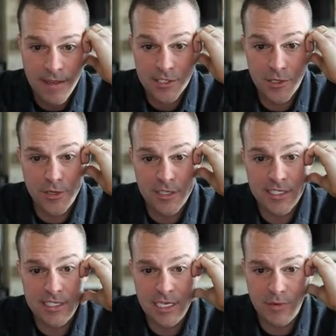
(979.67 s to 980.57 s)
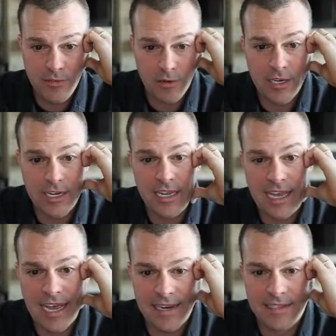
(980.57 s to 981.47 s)
So you can see we've already
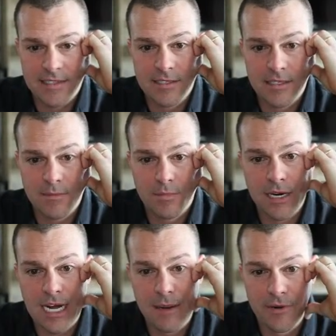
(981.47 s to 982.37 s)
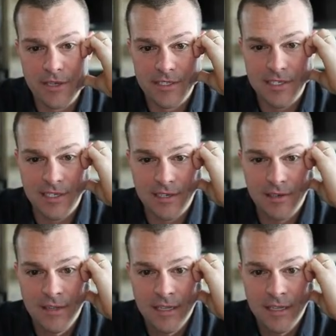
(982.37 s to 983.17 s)
added some properties here.